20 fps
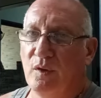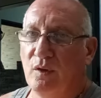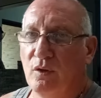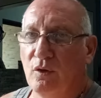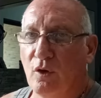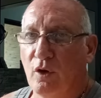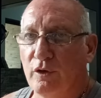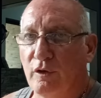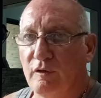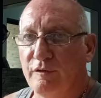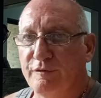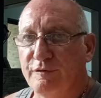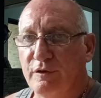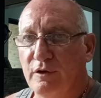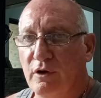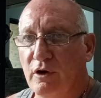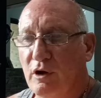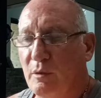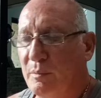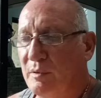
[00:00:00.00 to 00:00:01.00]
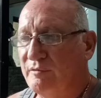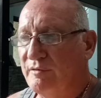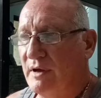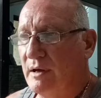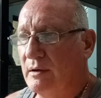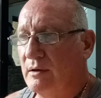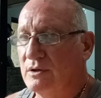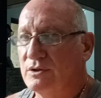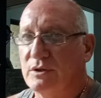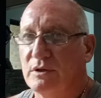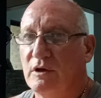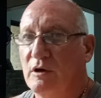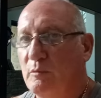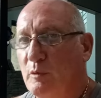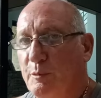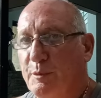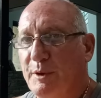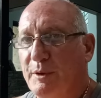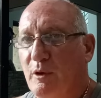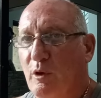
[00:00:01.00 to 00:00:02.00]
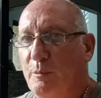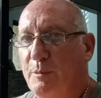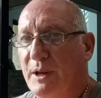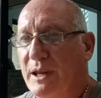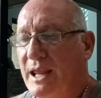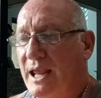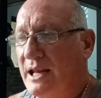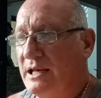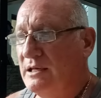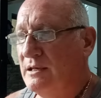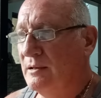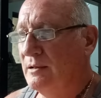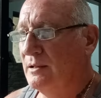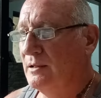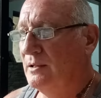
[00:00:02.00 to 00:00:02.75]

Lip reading: nod off for a couple of hours and up again.